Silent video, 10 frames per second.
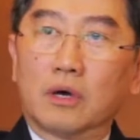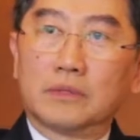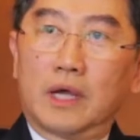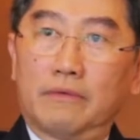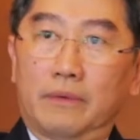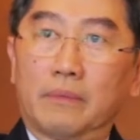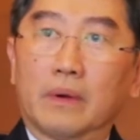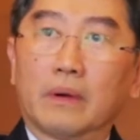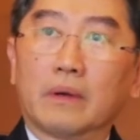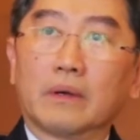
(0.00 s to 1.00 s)
all type of
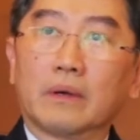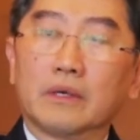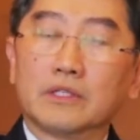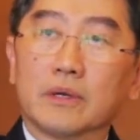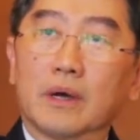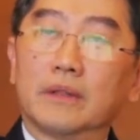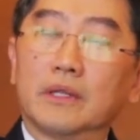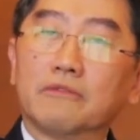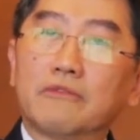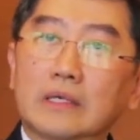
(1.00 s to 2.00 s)
congenital heart
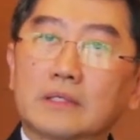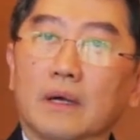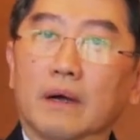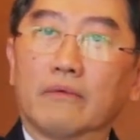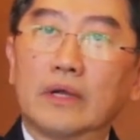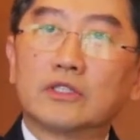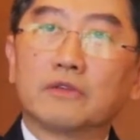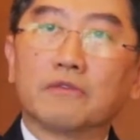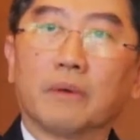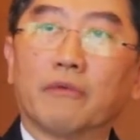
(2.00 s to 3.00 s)
defects,
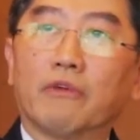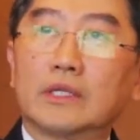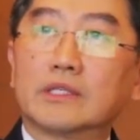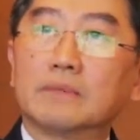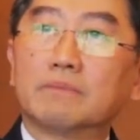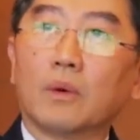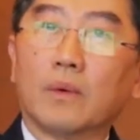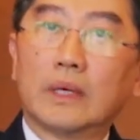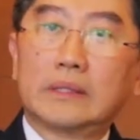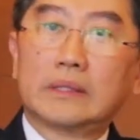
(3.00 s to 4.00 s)
ranging from a very simple
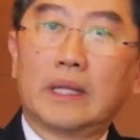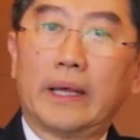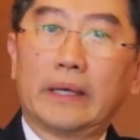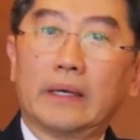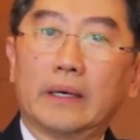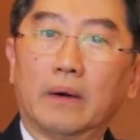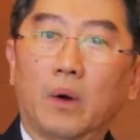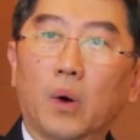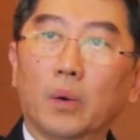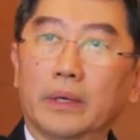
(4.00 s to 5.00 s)
ones like a
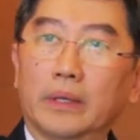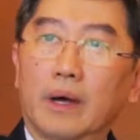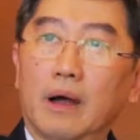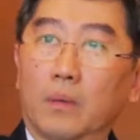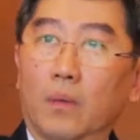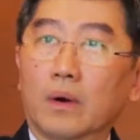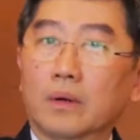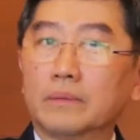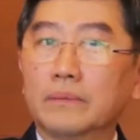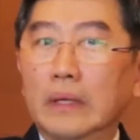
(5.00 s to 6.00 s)
hole in the heart
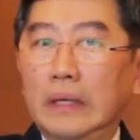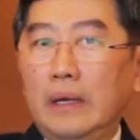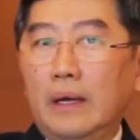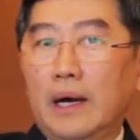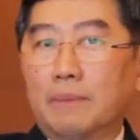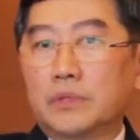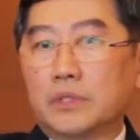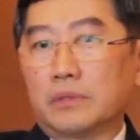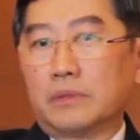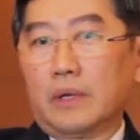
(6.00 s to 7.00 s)
wall, up
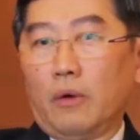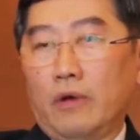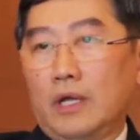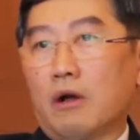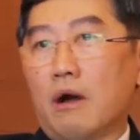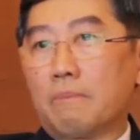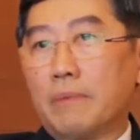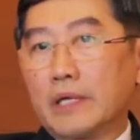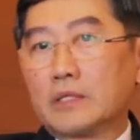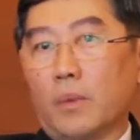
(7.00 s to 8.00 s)
to a very
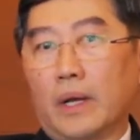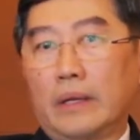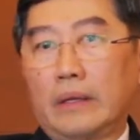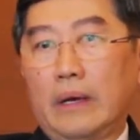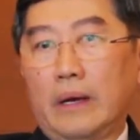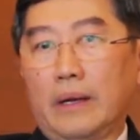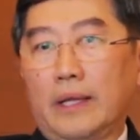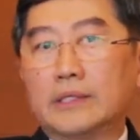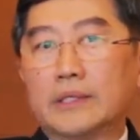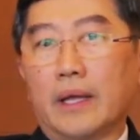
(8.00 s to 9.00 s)
complex one,
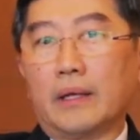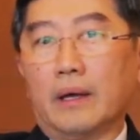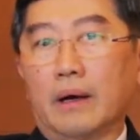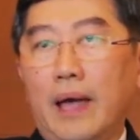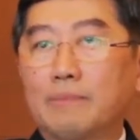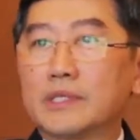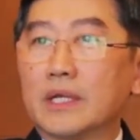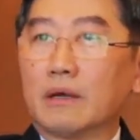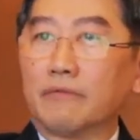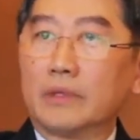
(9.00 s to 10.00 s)
let's say
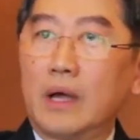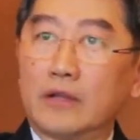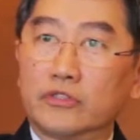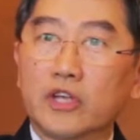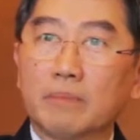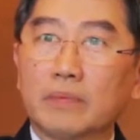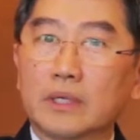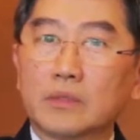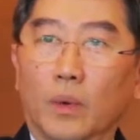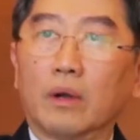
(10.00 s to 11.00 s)
absence of the heart
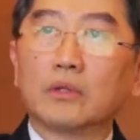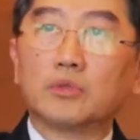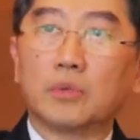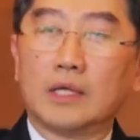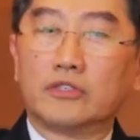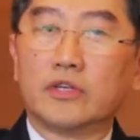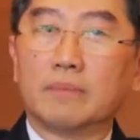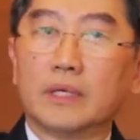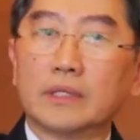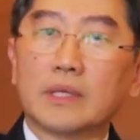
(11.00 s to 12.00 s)
chambers, 1 or 2 heart
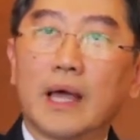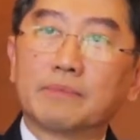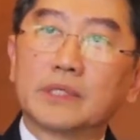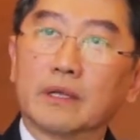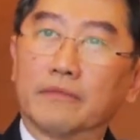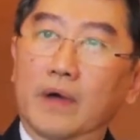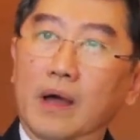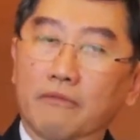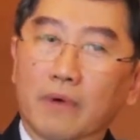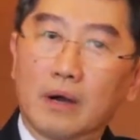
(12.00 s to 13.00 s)
chambers, absence of the
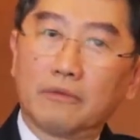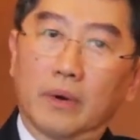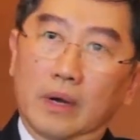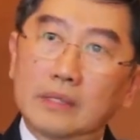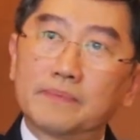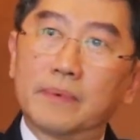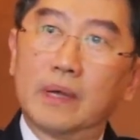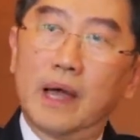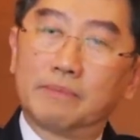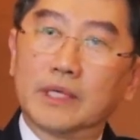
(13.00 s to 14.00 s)
heart valve, or
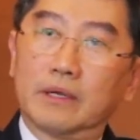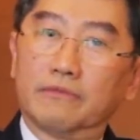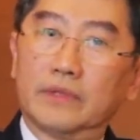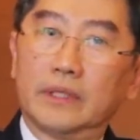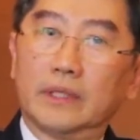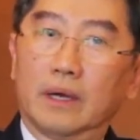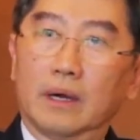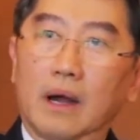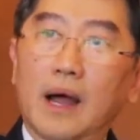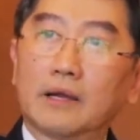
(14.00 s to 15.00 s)
absence of the
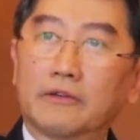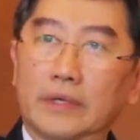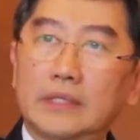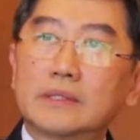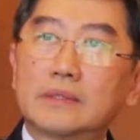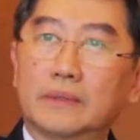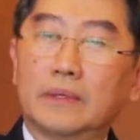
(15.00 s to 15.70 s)
arteries.